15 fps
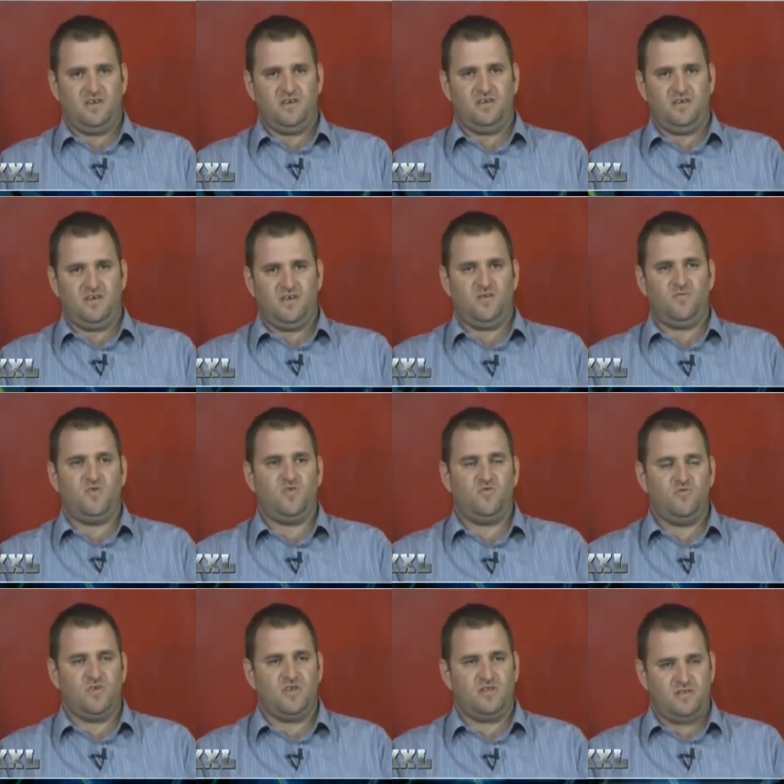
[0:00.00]
and, and we
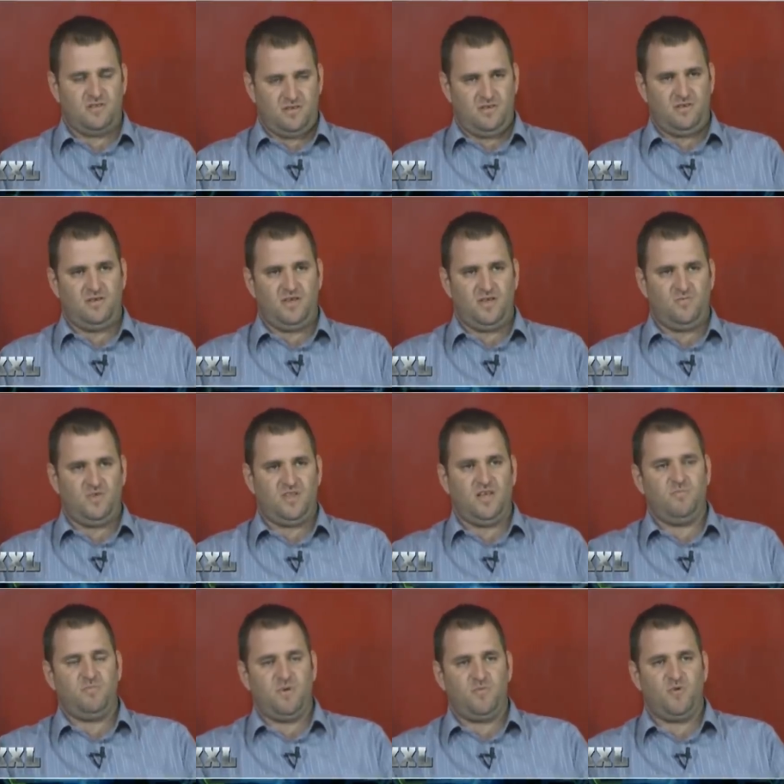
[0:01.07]
do it, and we
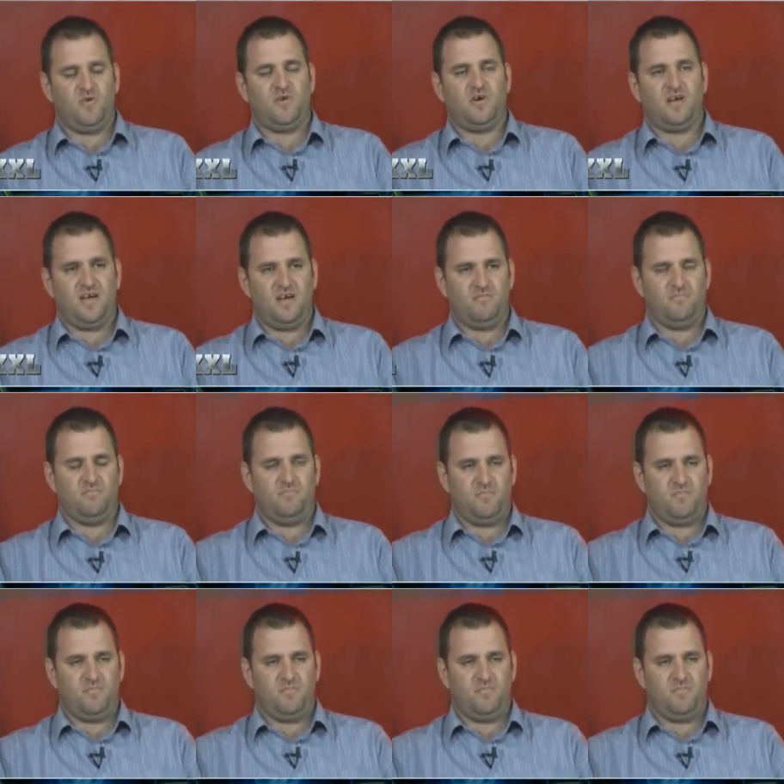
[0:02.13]
tell people, come,